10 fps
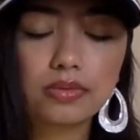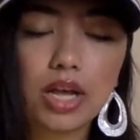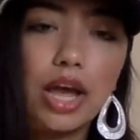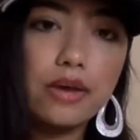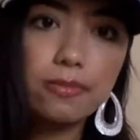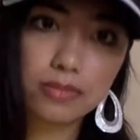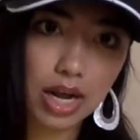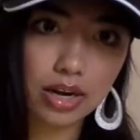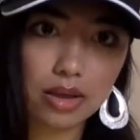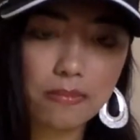I'm
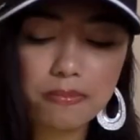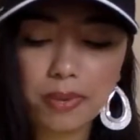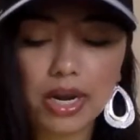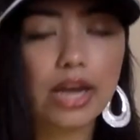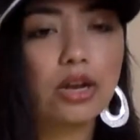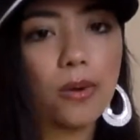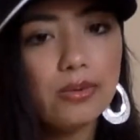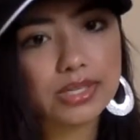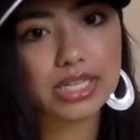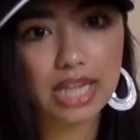not him, but I know I
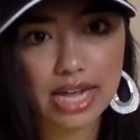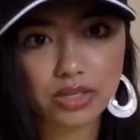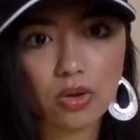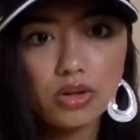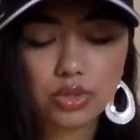was the last call.